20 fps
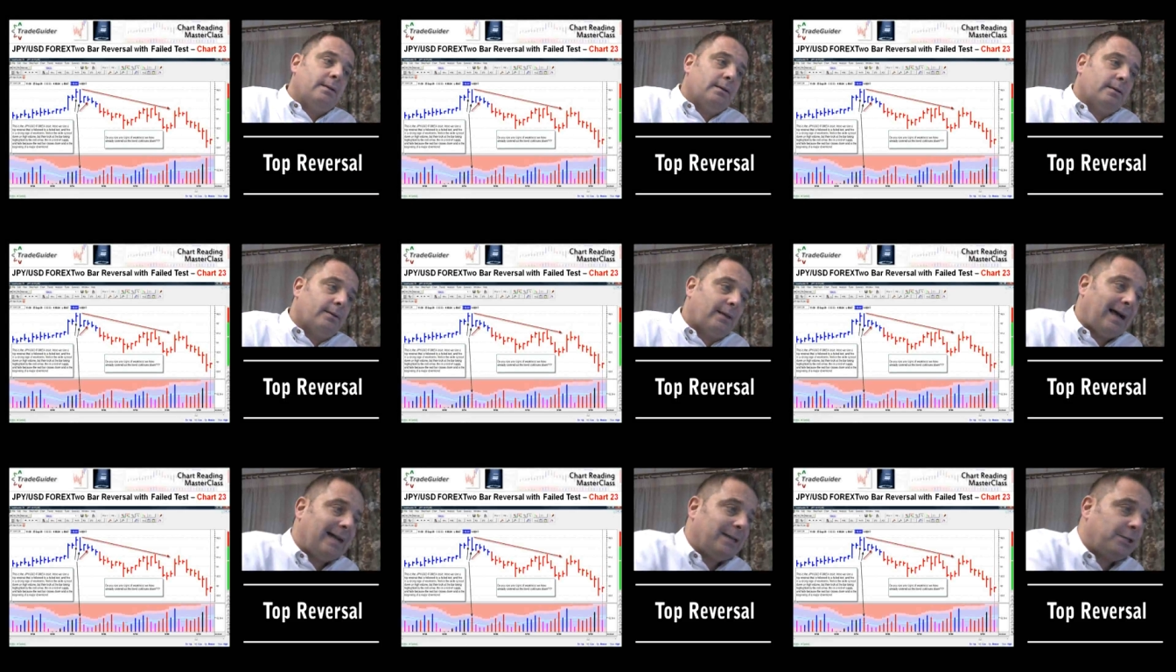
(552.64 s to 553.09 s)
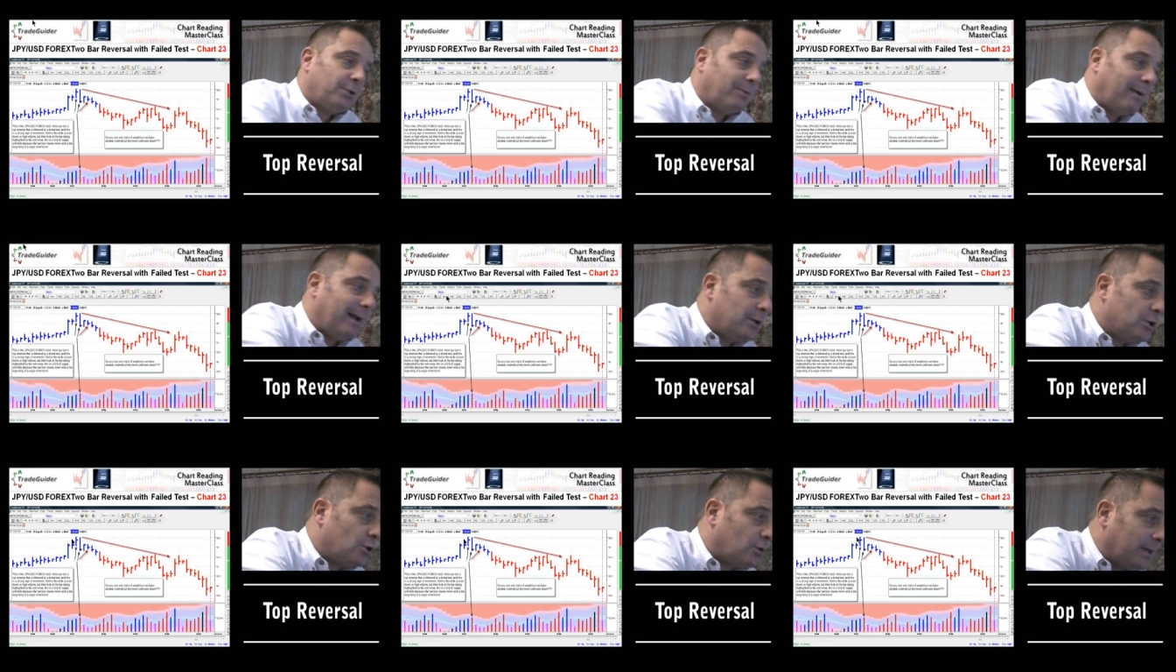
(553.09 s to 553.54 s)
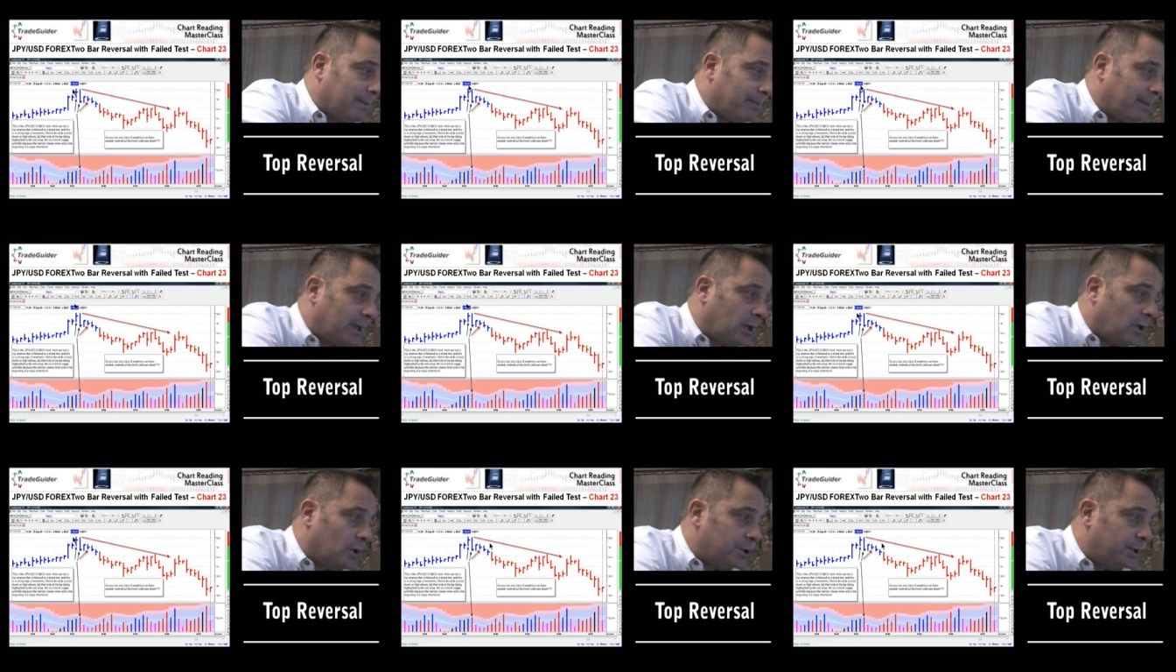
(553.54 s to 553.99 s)
That's your entry,
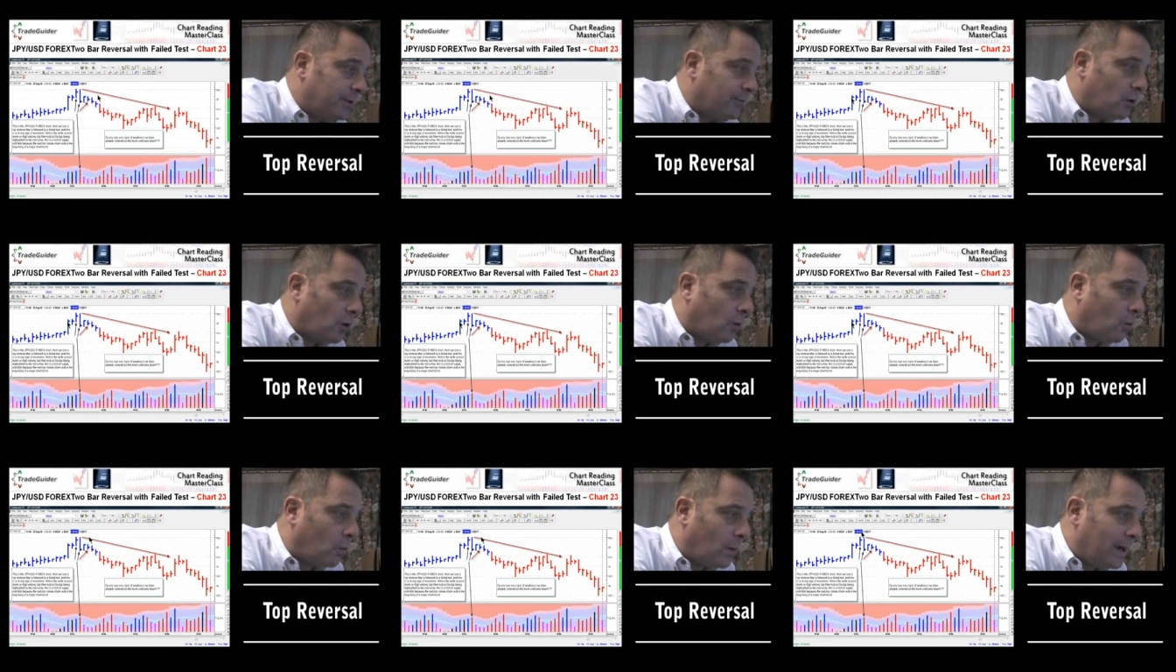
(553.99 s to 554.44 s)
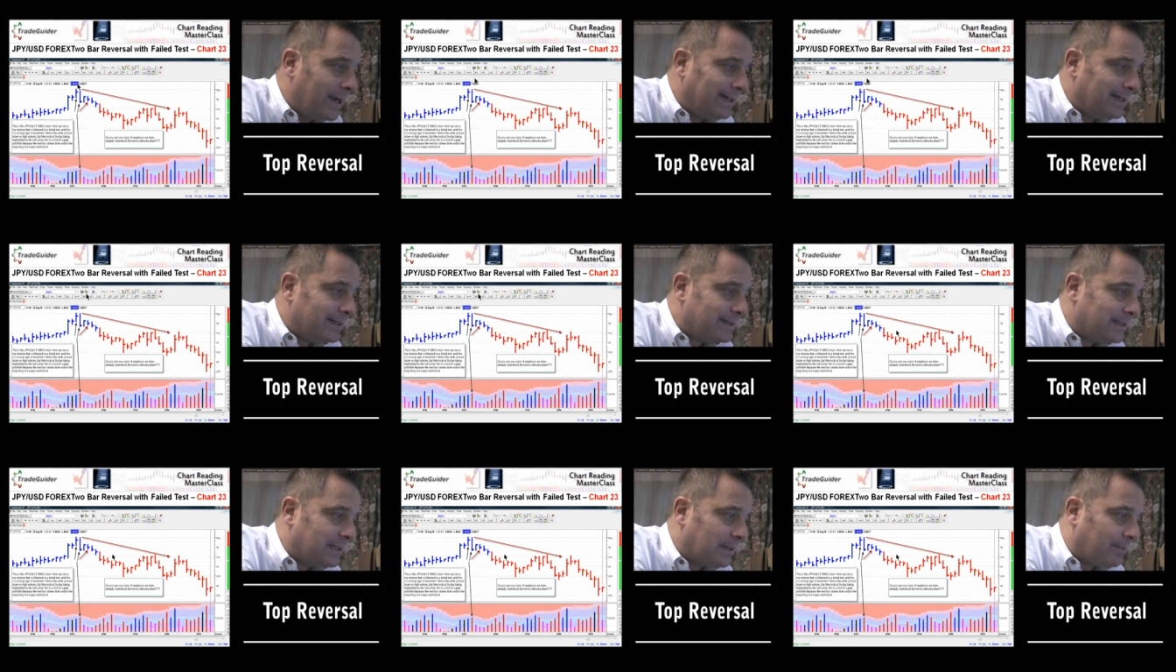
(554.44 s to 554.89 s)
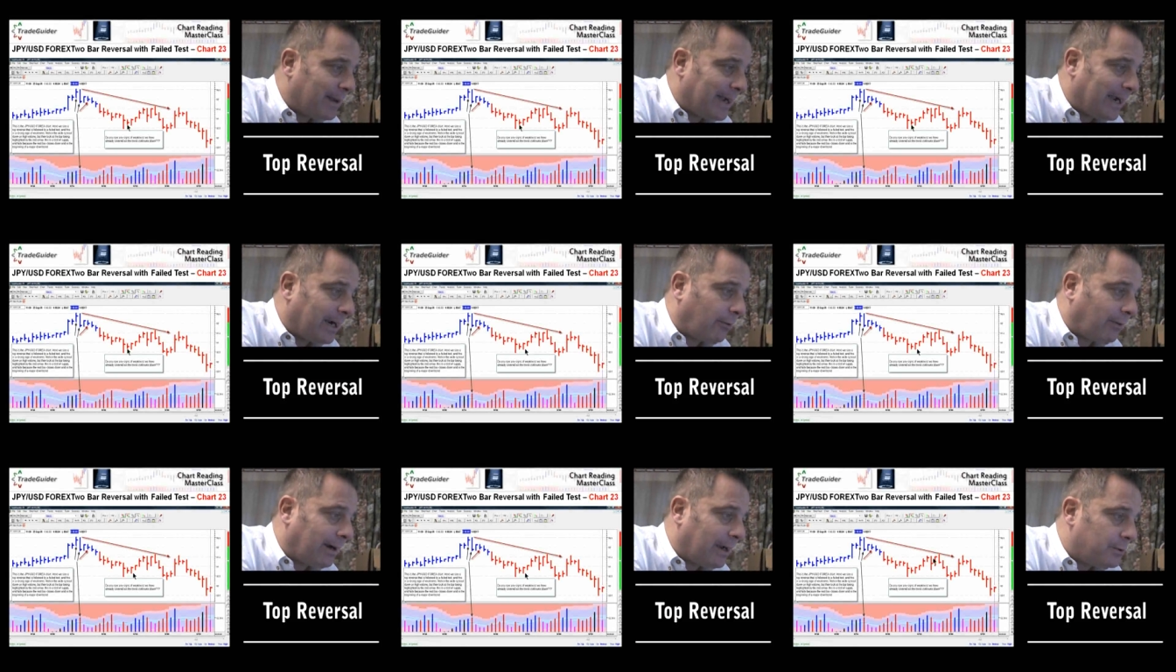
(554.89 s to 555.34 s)
because you've got weakness in the
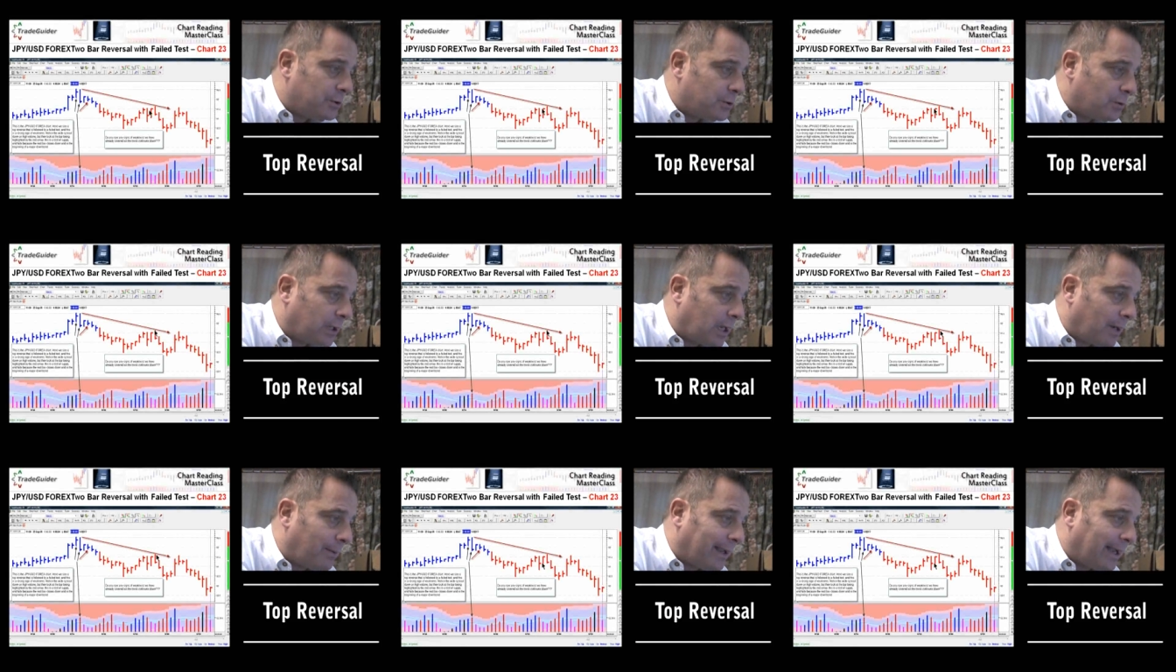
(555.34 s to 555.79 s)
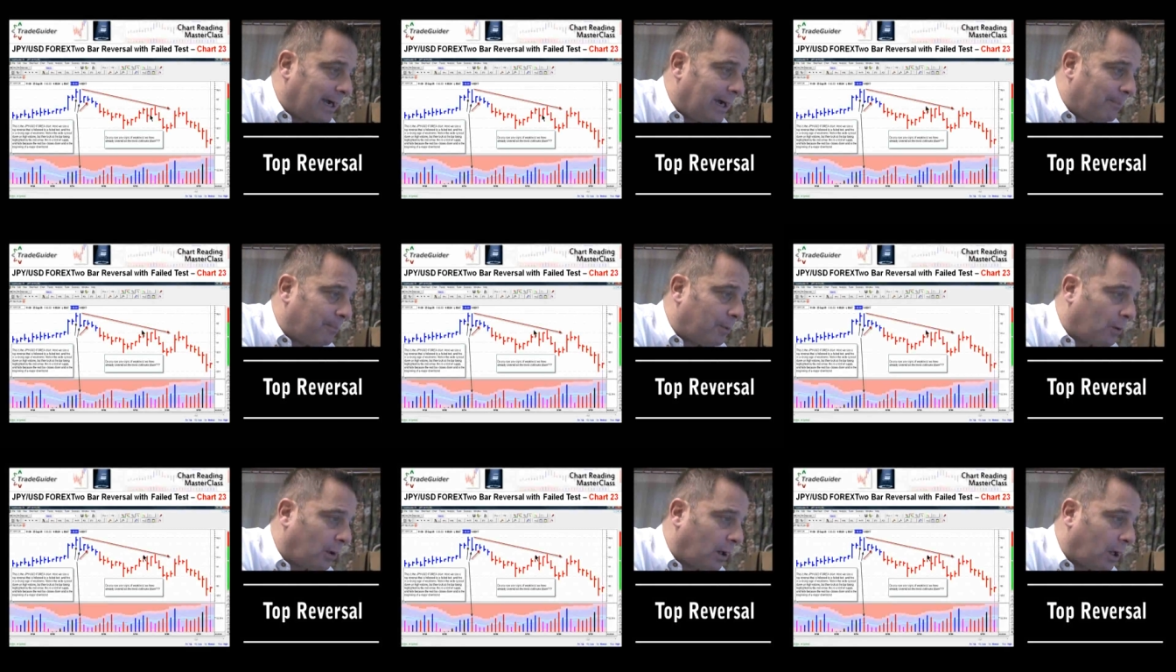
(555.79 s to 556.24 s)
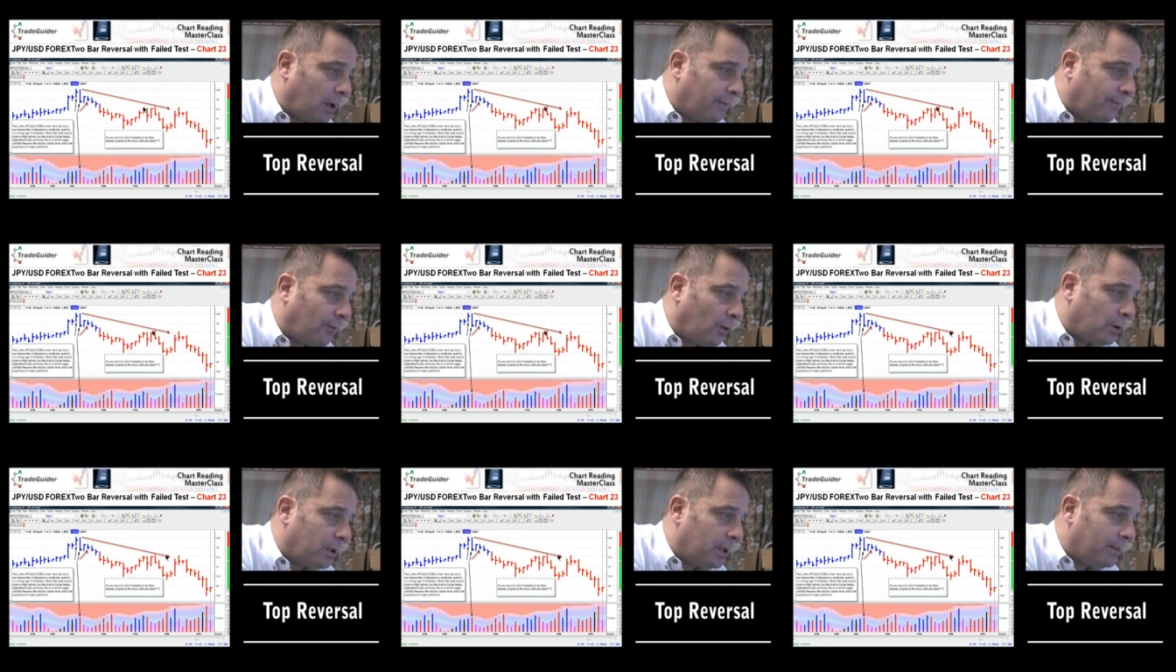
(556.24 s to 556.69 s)
background, you're going up on low
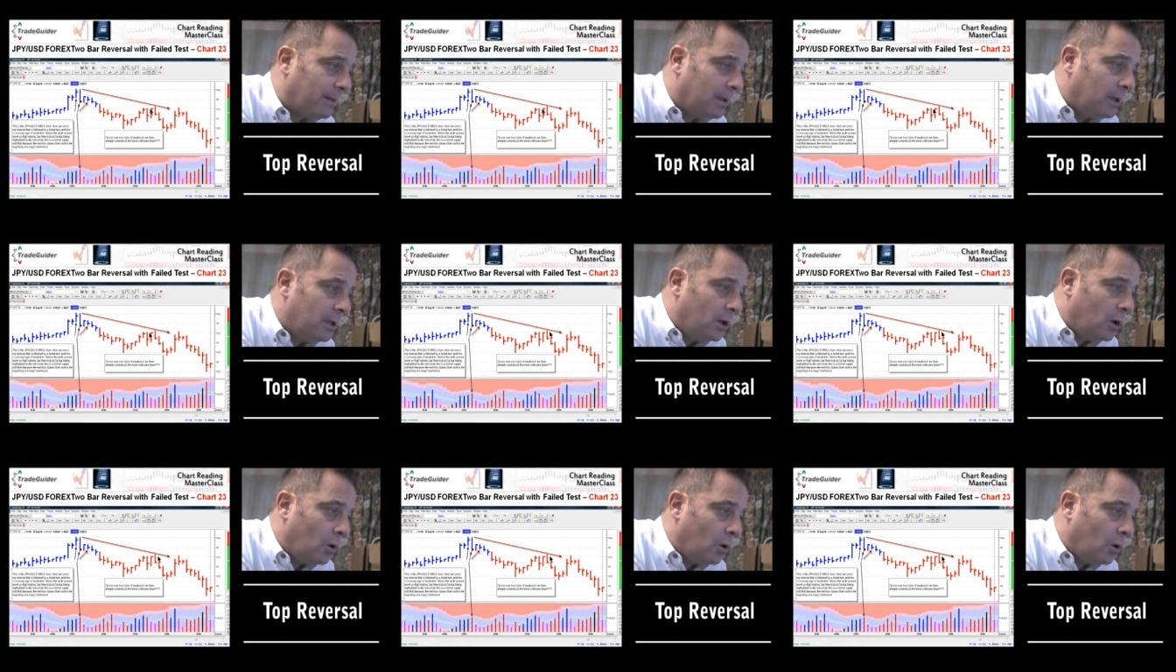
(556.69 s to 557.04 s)
volume.